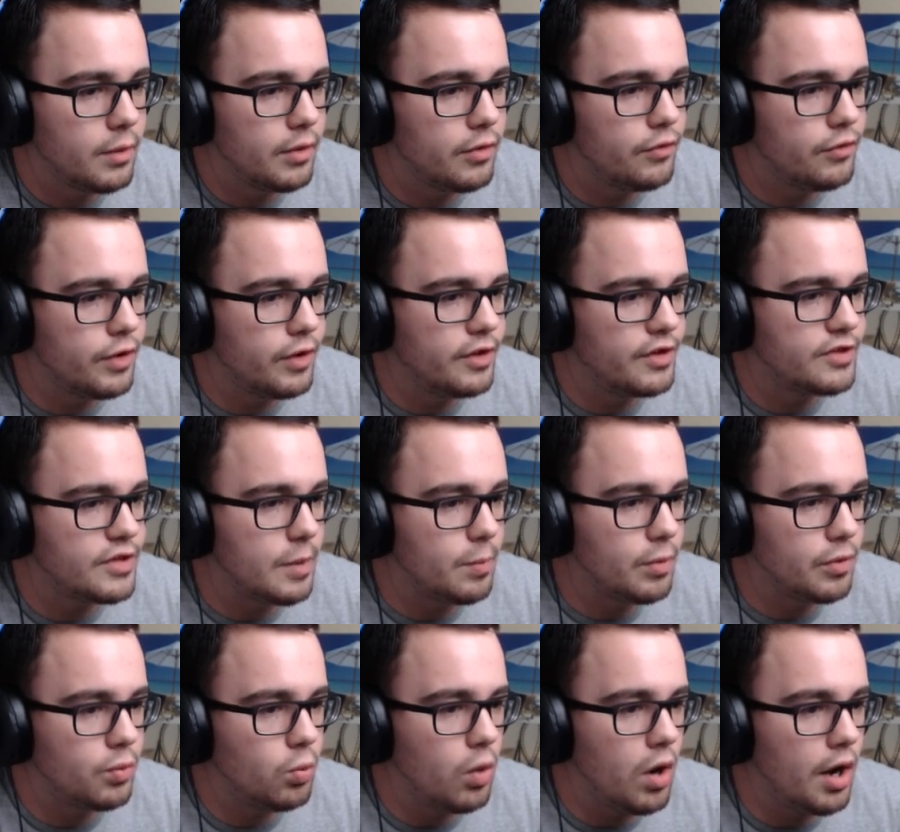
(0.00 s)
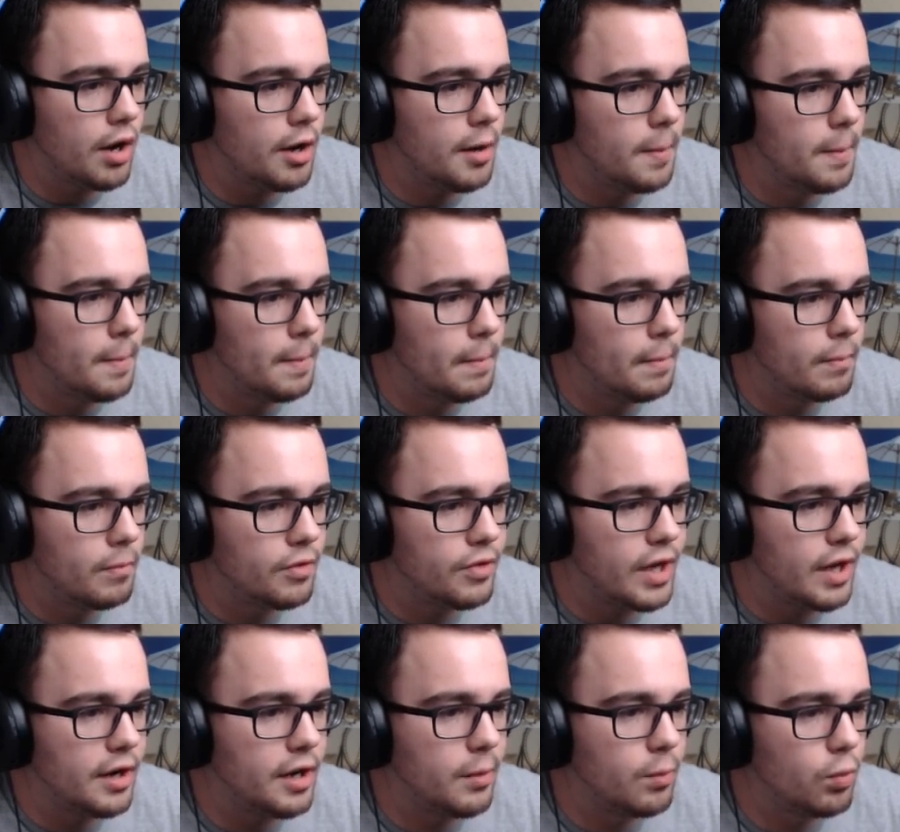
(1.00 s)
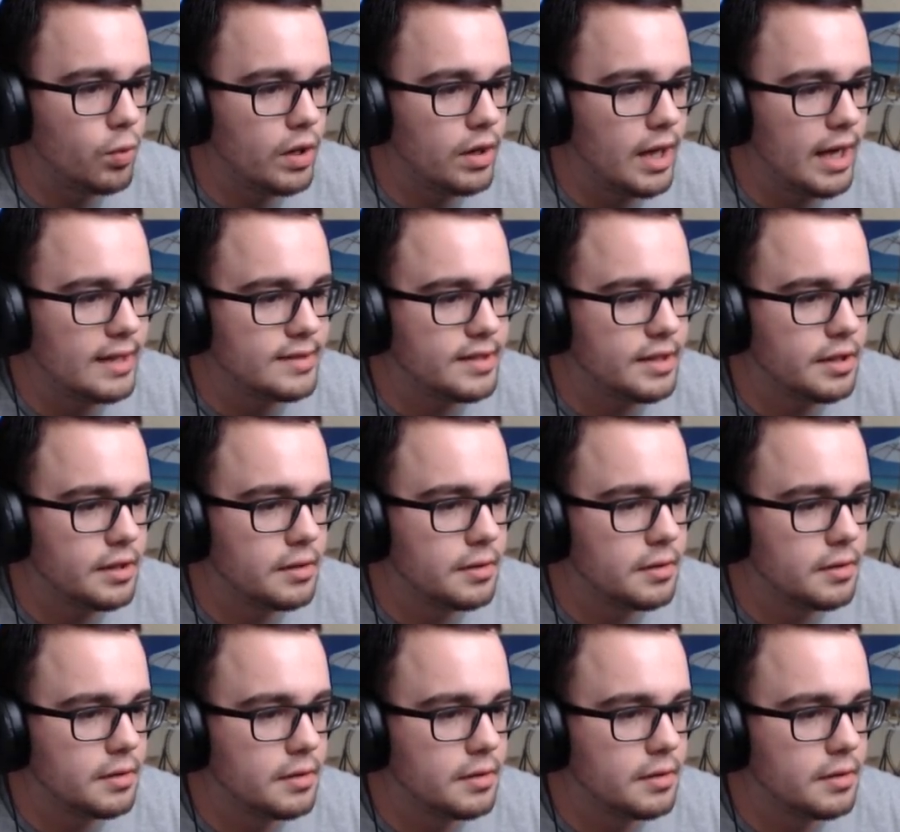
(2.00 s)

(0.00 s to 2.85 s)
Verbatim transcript: We fill this up with water without him realizing.